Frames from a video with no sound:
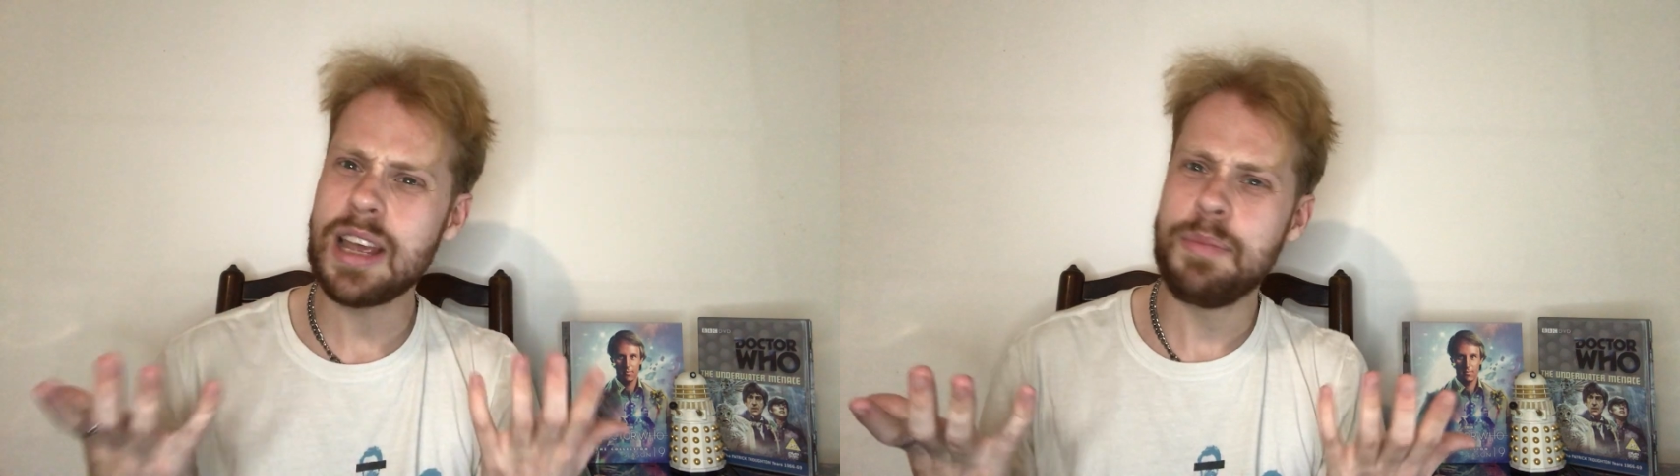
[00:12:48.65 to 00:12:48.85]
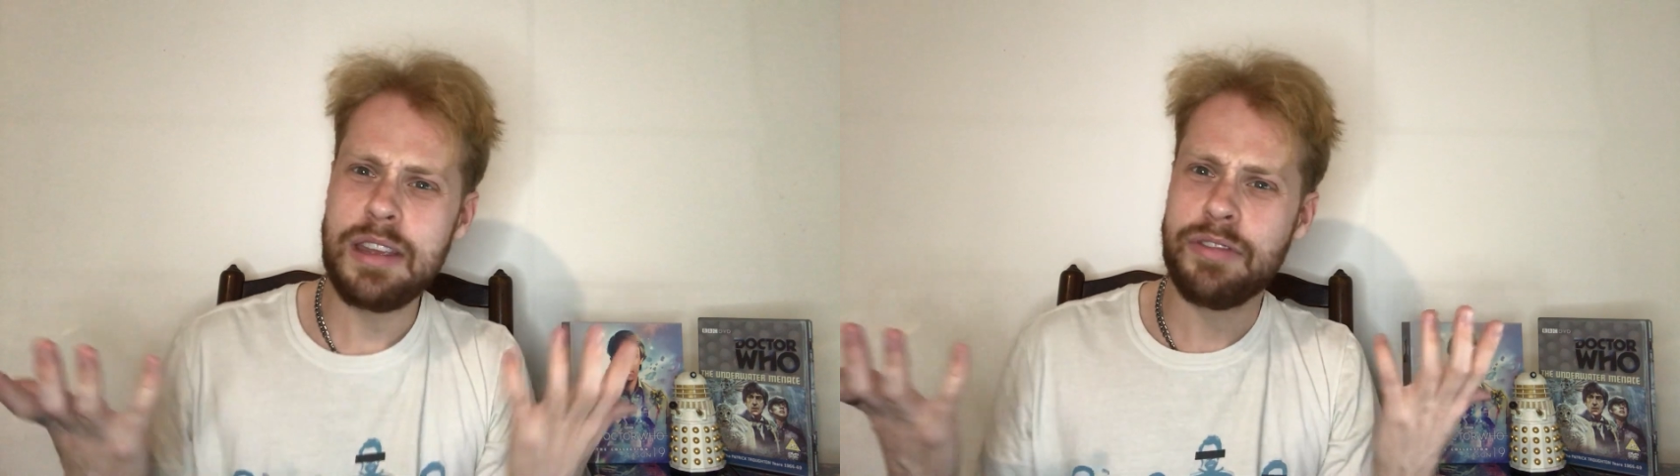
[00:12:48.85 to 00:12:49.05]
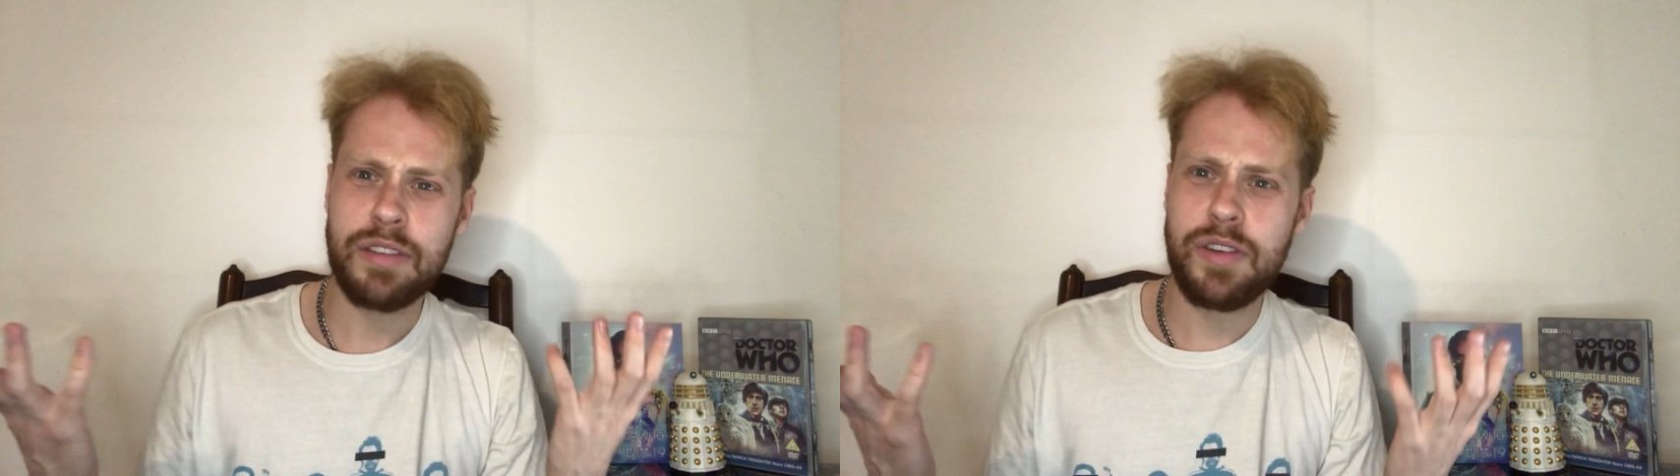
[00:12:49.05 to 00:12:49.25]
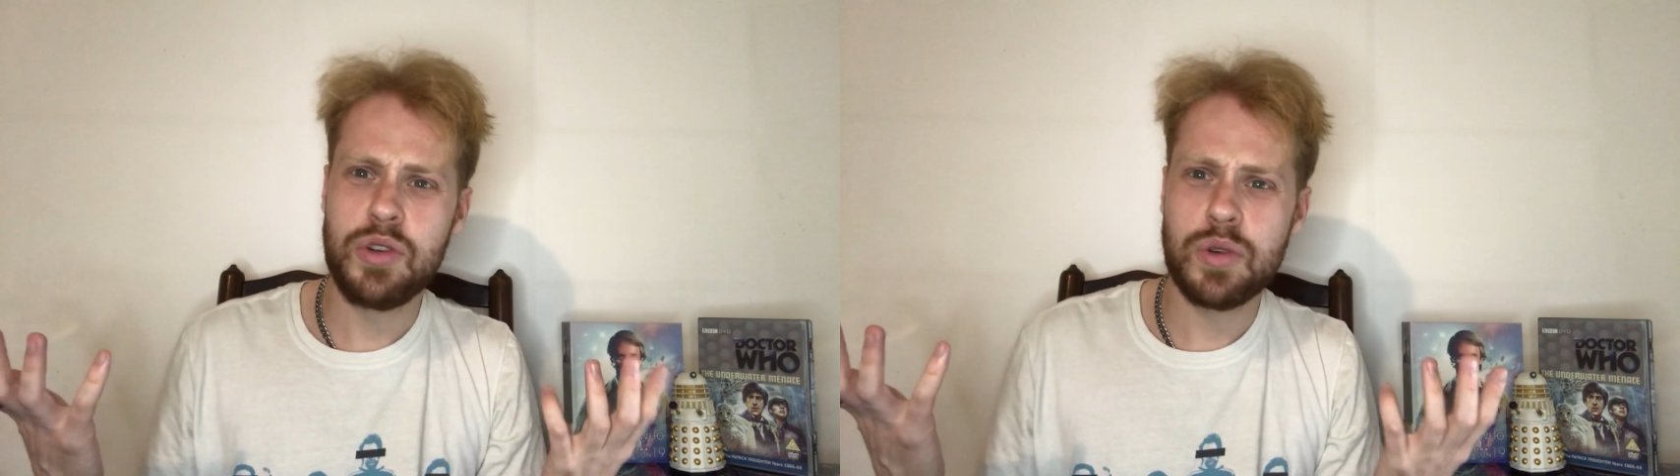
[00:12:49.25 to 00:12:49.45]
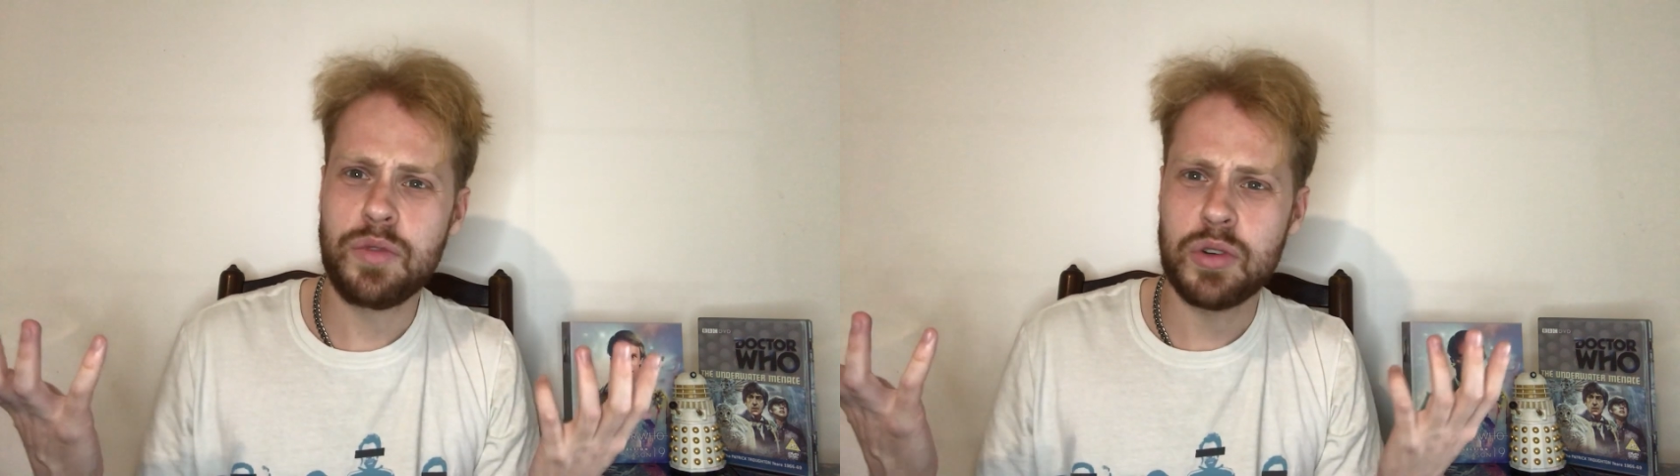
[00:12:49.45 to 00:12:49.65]
that mean for the
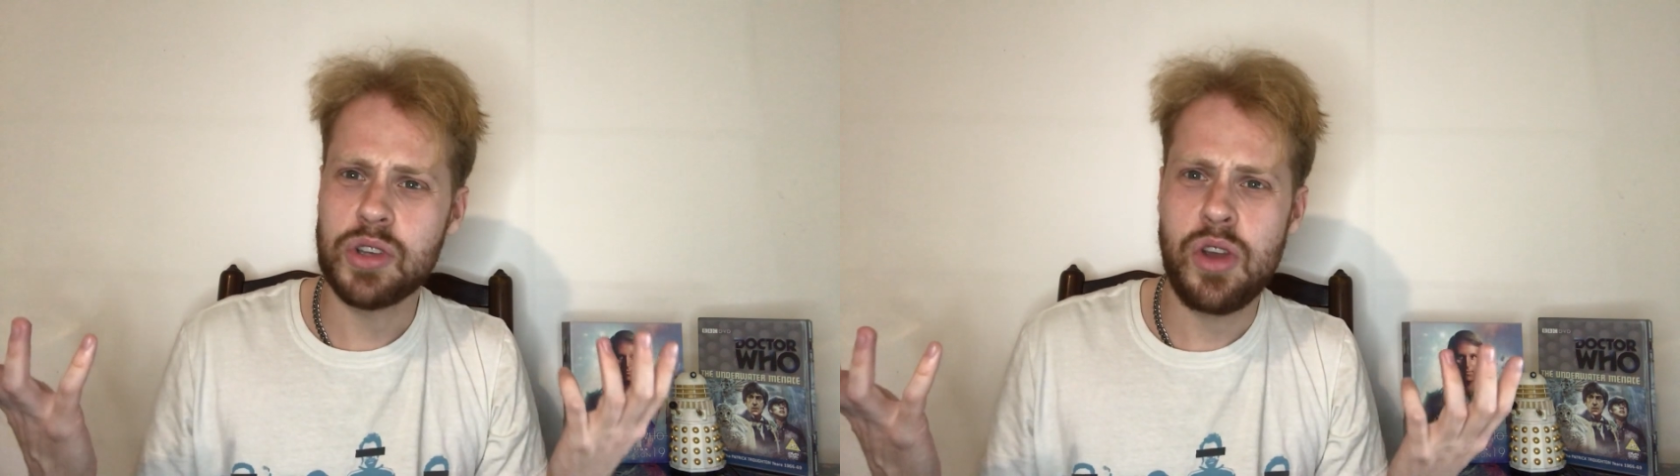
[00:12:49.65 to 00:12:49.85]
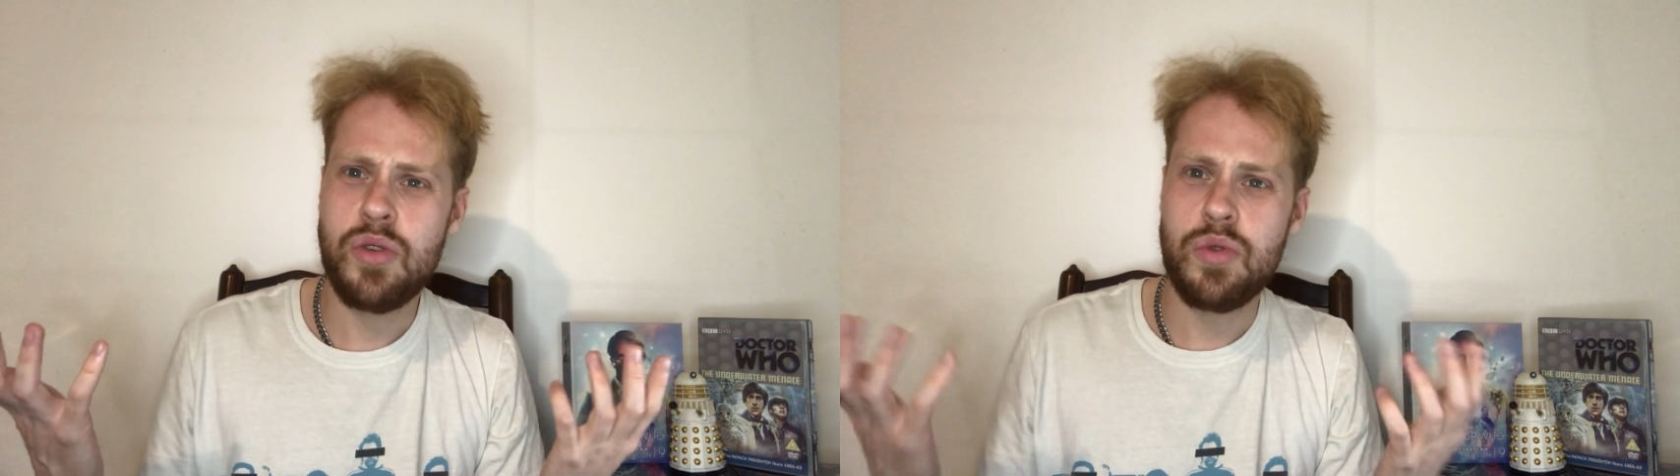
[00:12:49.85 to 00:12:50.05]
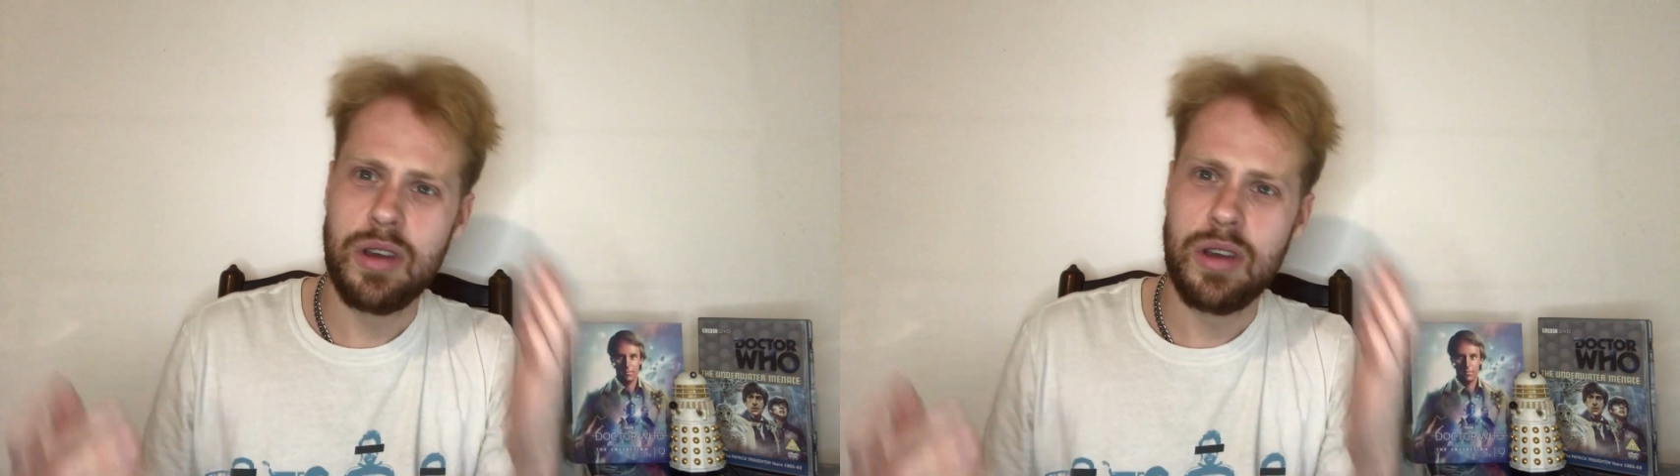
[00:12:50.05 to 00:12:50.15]
future of Doctor Who?